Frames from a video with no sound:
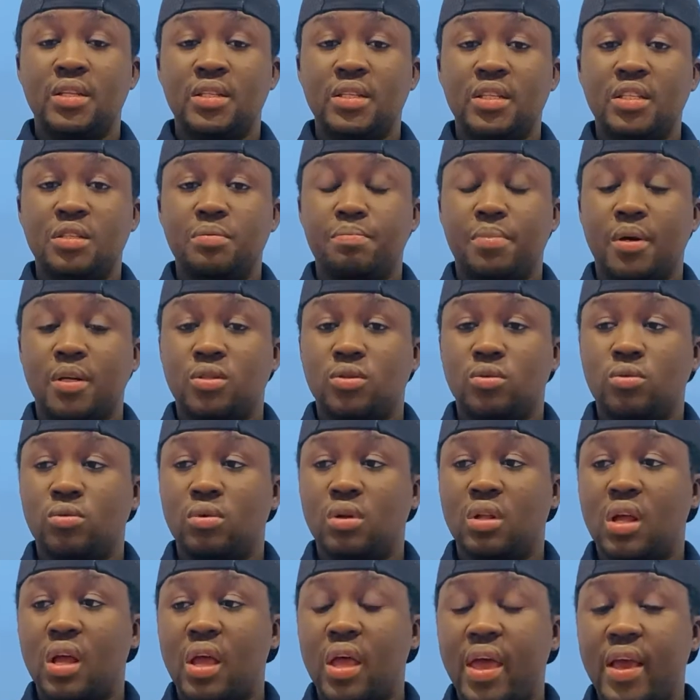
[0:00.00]
this
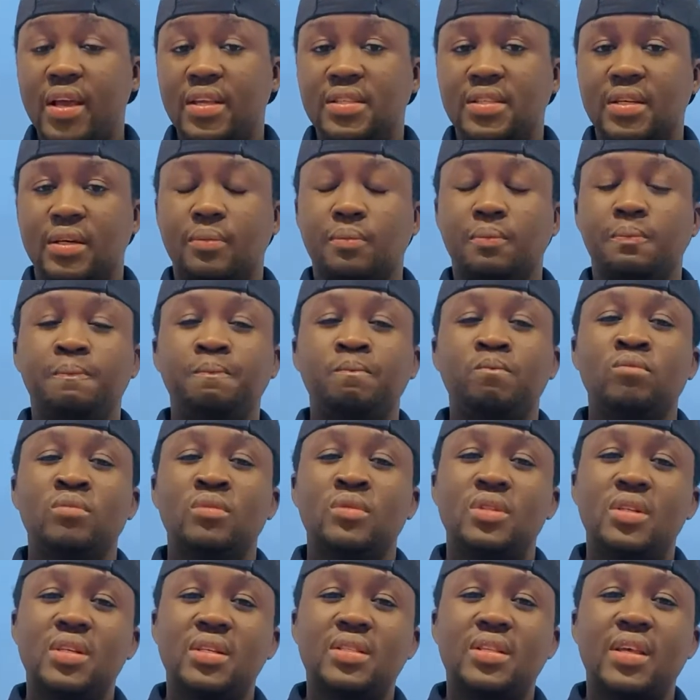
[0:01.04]
particular exam.
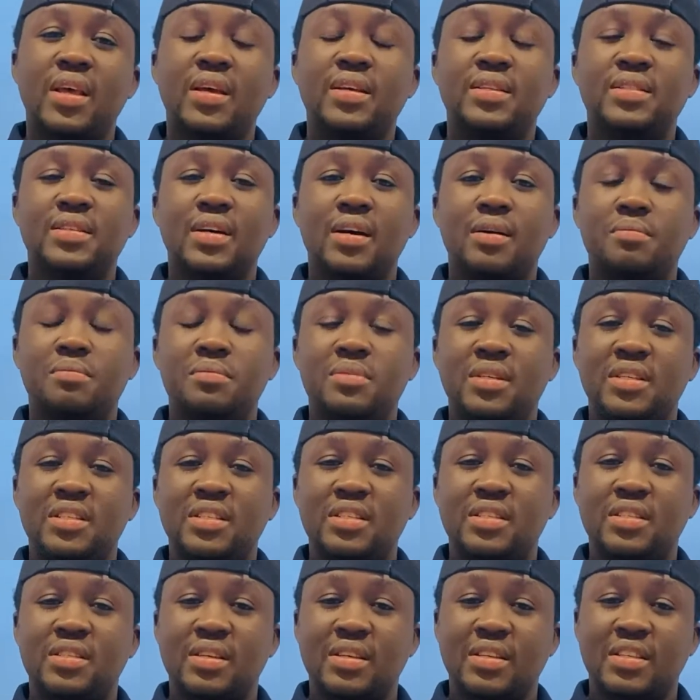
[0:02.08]
This exam is
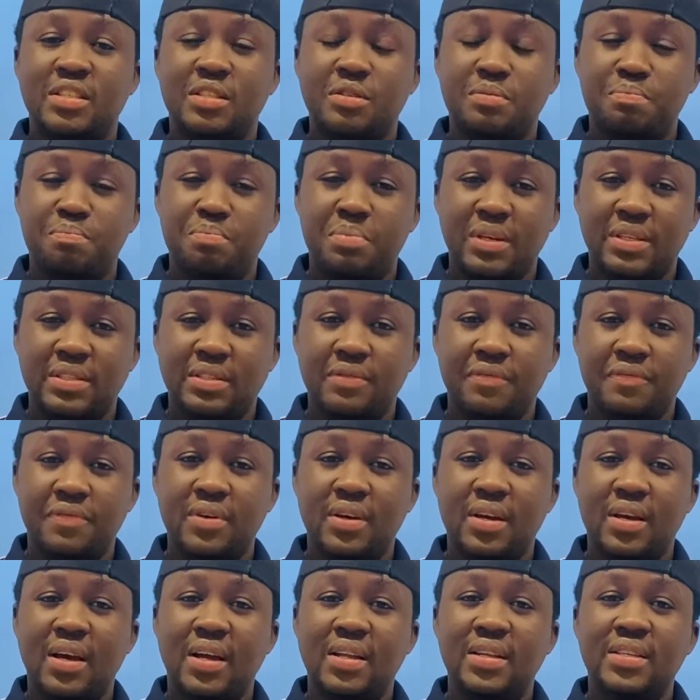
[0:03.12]

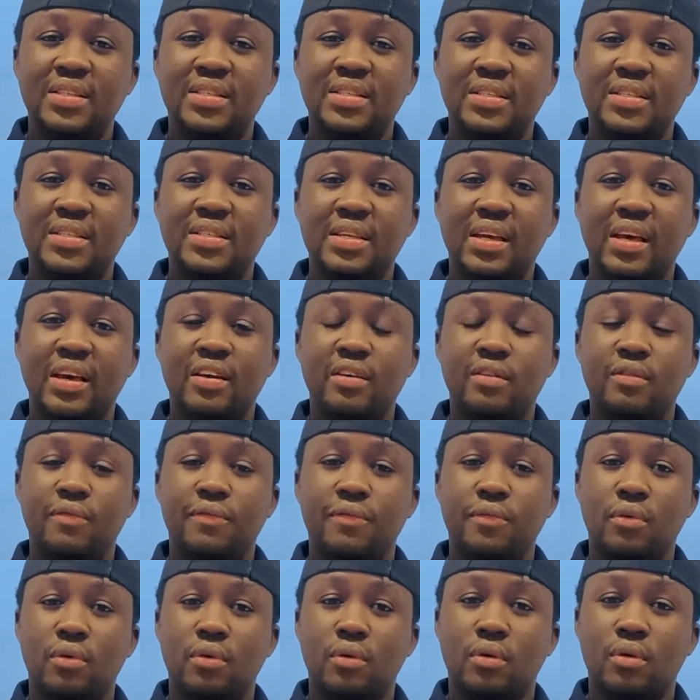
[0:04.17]
specifically designed
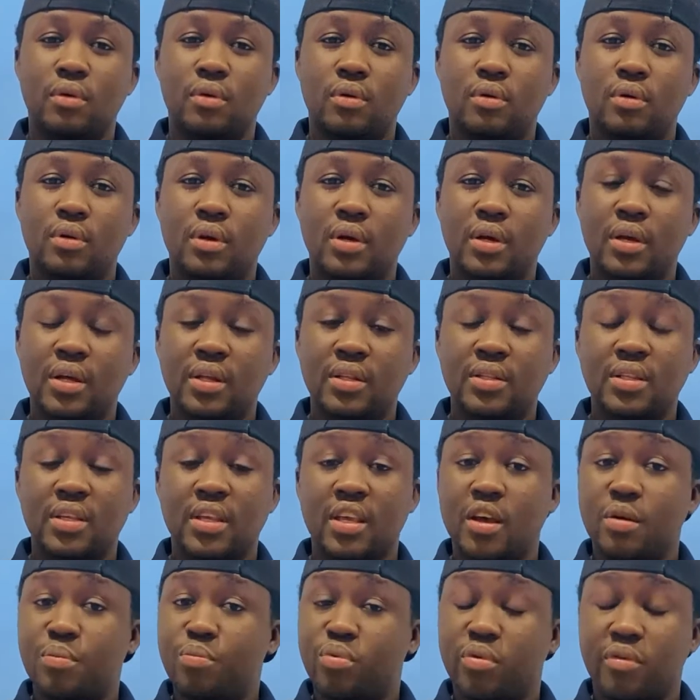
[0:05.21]
for
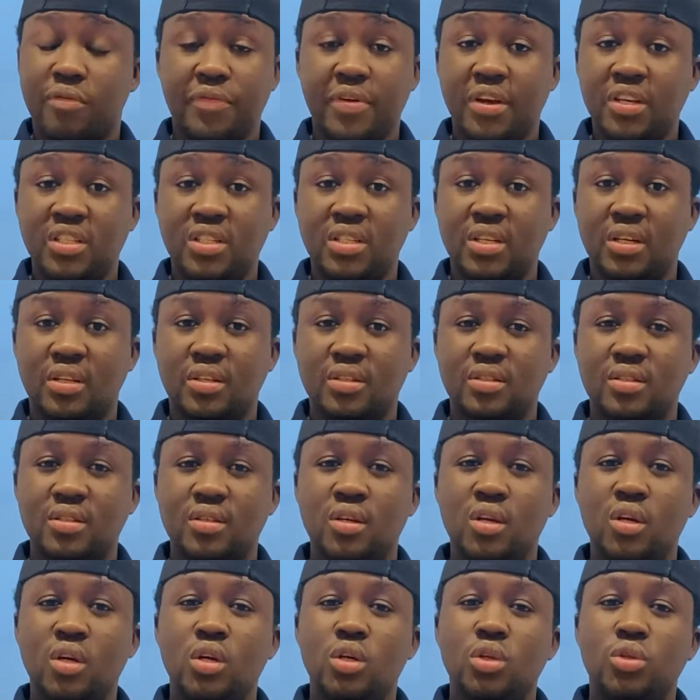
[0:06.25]
healthcare professionals
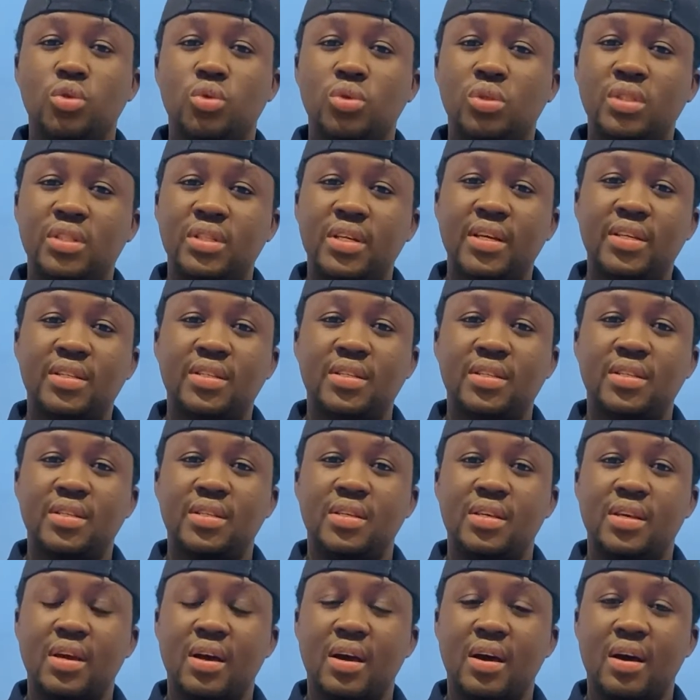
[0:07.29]
to test
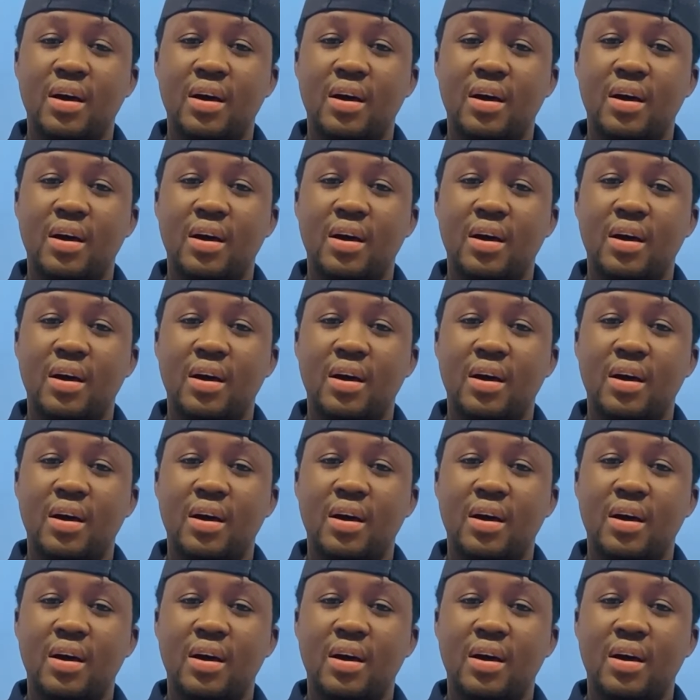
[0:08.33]
their